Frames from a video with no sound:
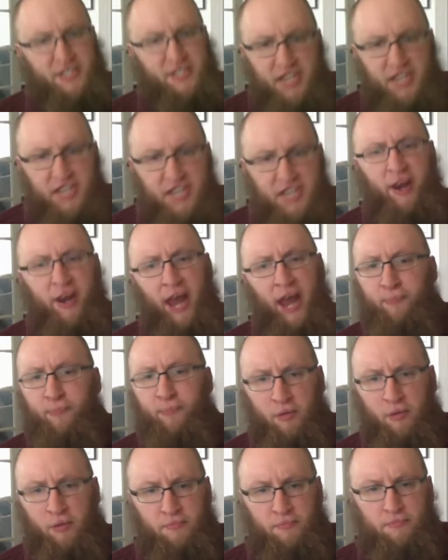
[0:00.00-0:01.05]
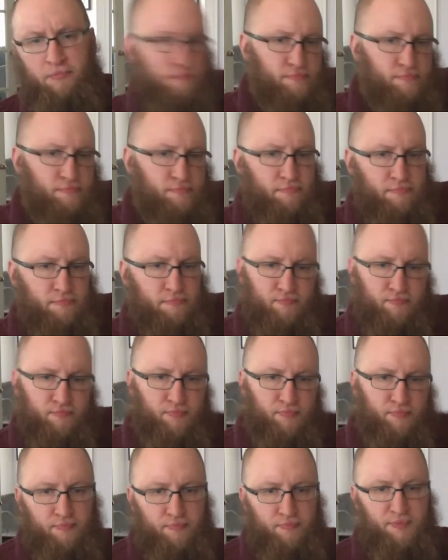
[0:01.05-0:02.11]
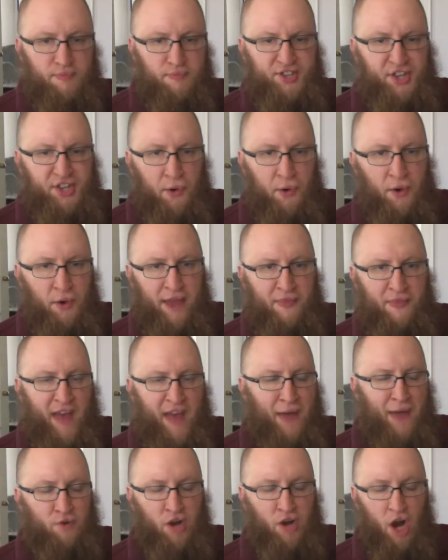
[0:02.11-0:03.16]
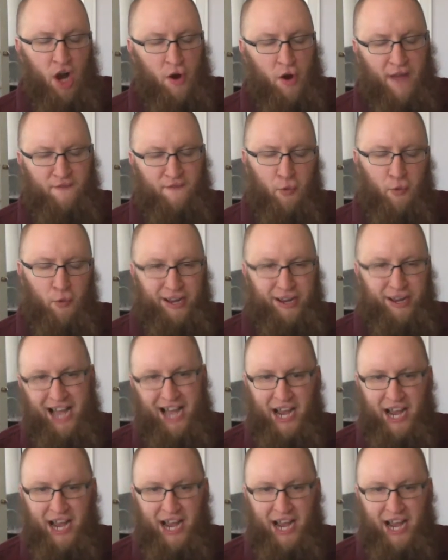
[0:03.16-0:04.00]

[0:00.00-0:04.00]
that regard, everyone is kind of right, but the puppies' victory wasn't